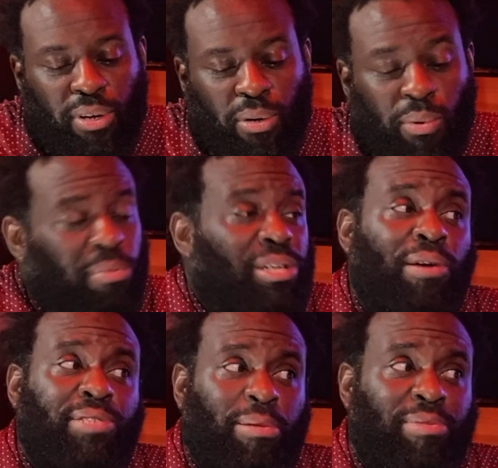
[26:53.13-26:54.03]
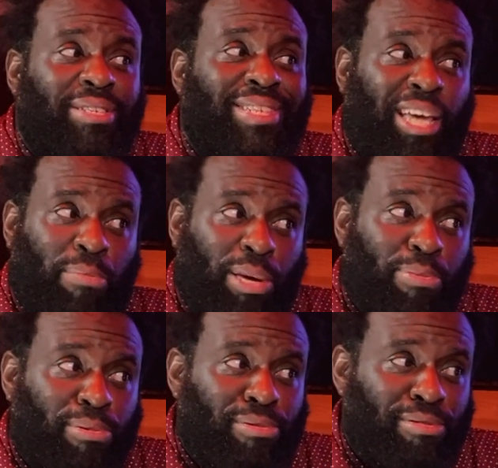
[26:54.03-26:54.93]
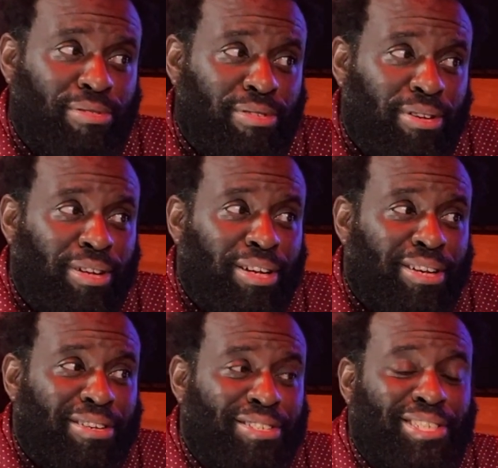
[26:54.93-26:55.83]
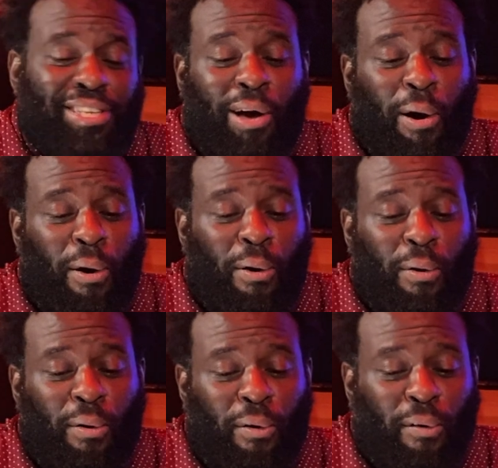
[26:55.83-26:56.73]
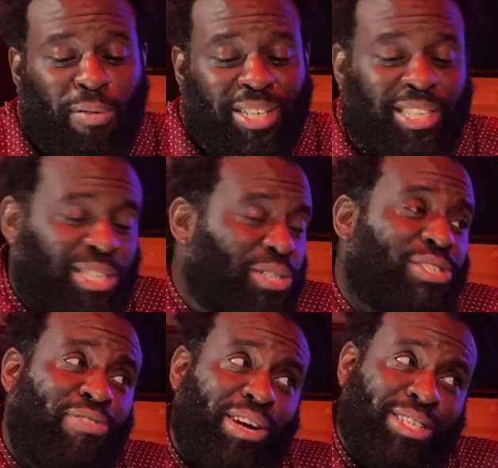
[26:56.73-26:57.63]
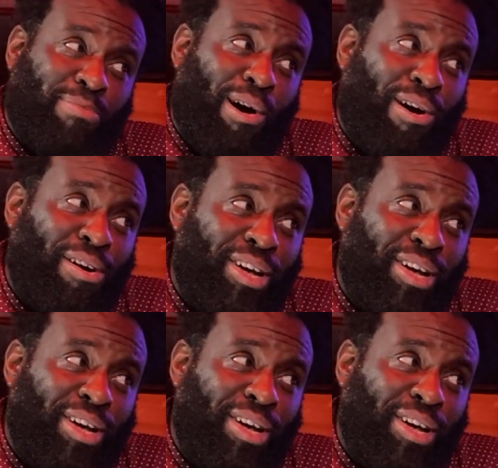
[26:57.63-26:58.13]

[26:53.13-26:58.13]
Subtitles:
we know some of the same people. So this industry is very small.